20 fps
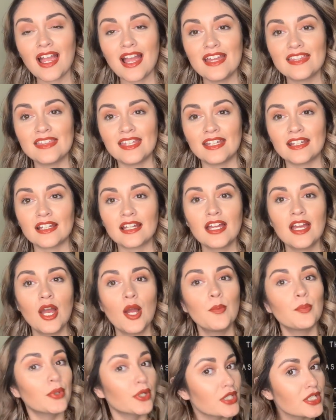I think
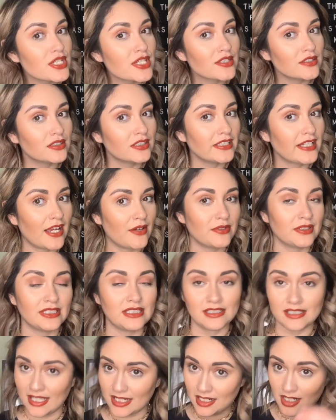personally I
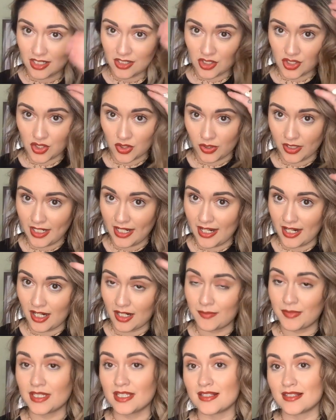really like on short
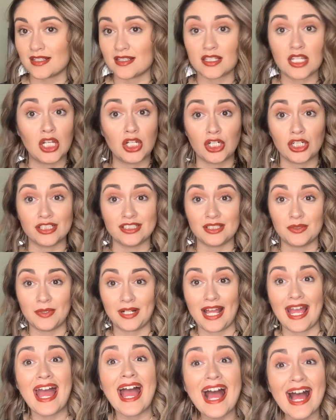hair because that's currently
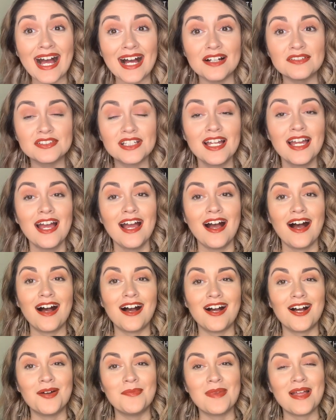what I have,
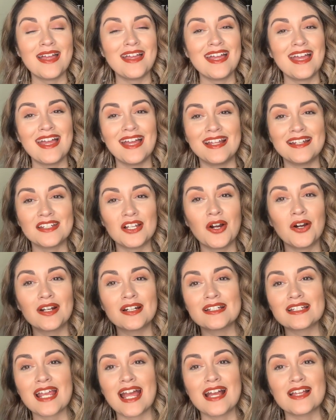and
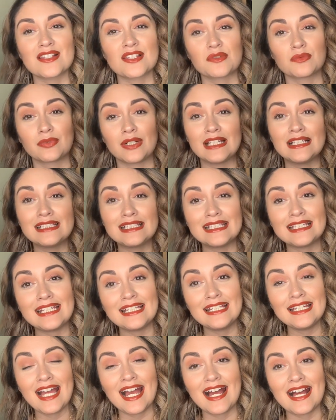aren't as
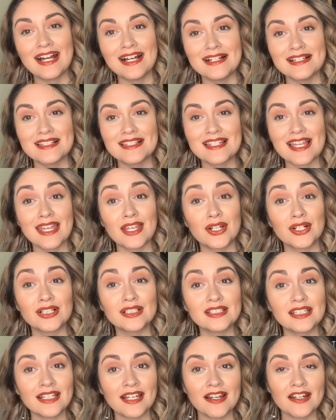ringlety as a
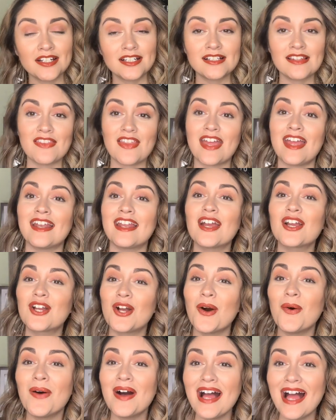curling iron, then
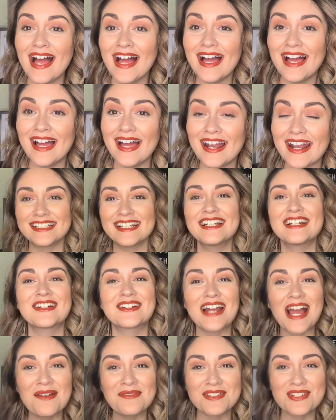go ahead,
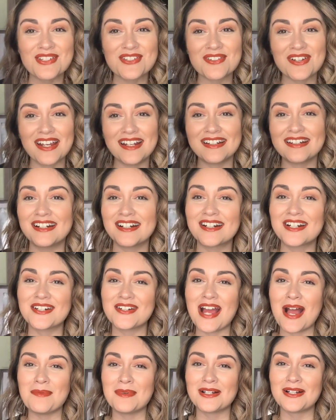grab your straightener,
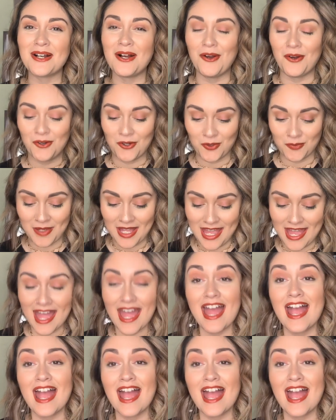grab a comb